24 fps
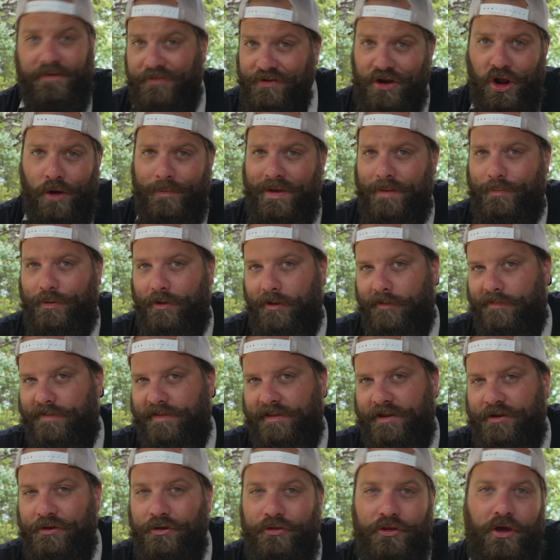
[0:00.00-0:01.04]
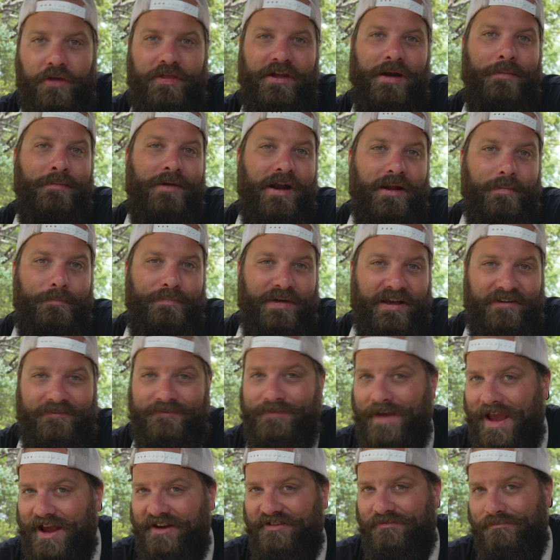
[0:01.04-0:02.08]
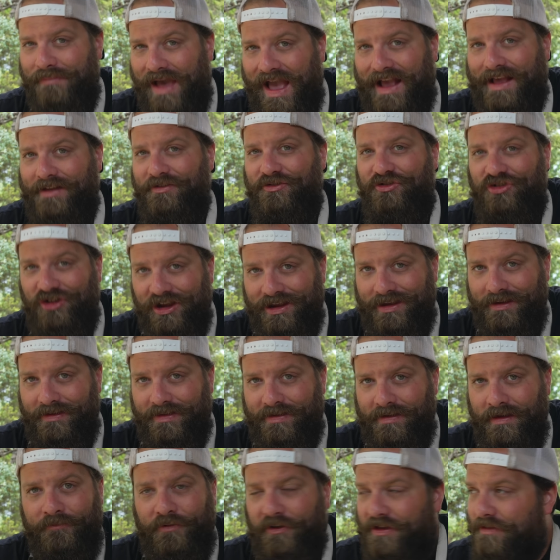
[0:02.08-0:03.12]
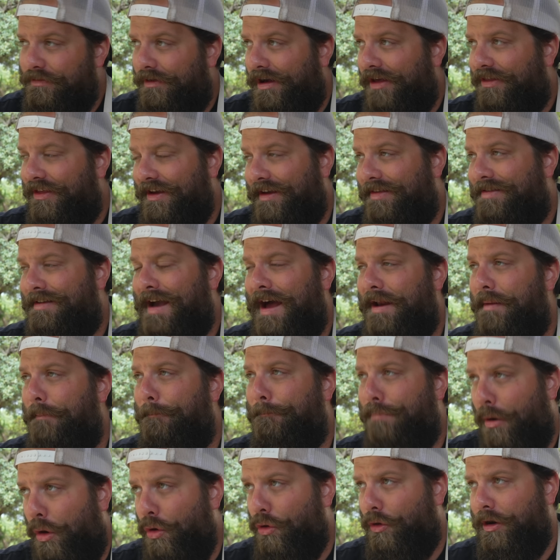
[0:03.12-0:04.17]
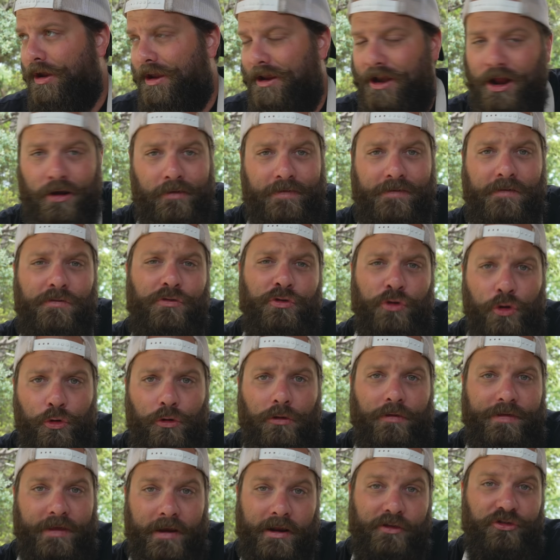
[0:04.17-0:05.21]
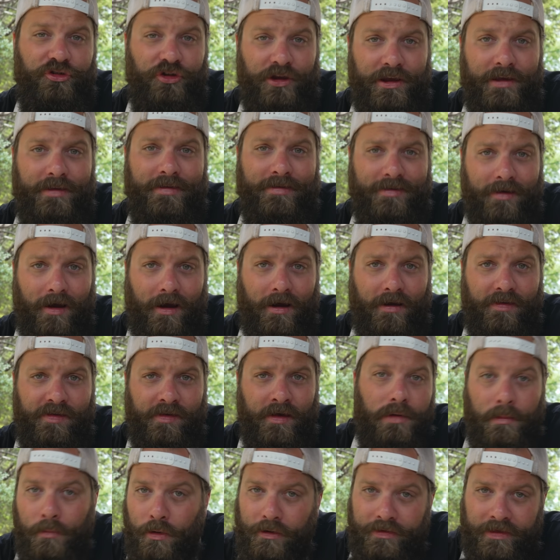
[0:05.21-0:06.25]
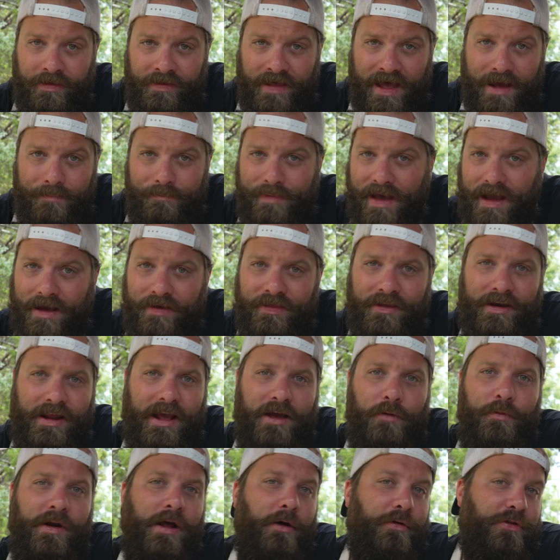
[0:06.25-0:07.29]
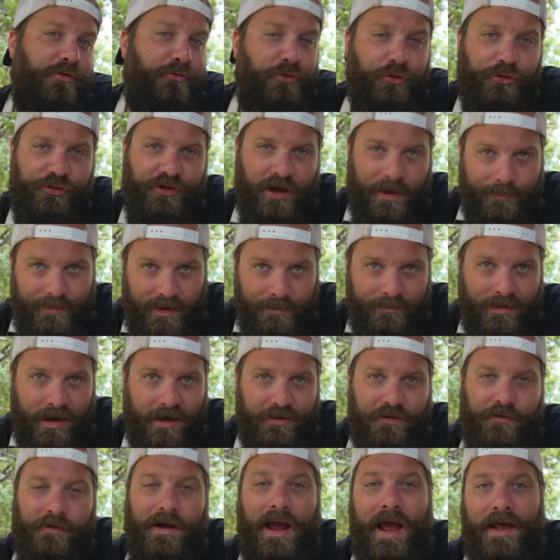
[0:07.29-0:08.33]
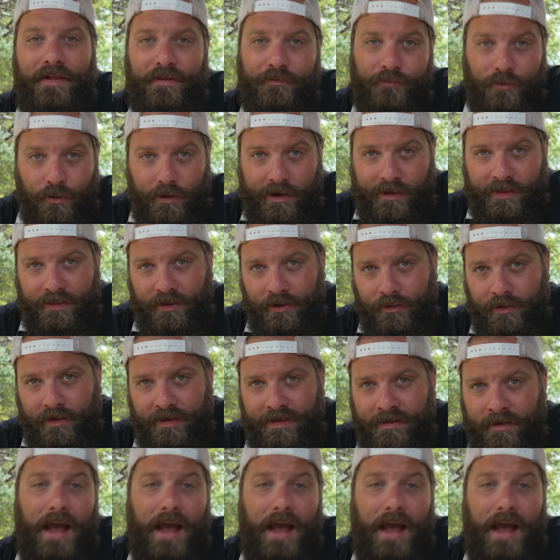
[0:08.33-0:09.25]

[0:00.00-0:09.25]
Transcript: If you know me personally, you'll know that I'm not a big fan of mac and cheese. First of all, I think it's kind of boring, you know? It's just noodles in a cheese sauce. But more than that, back in the day when I was a full-time pitmaster at Leroy and Lewis,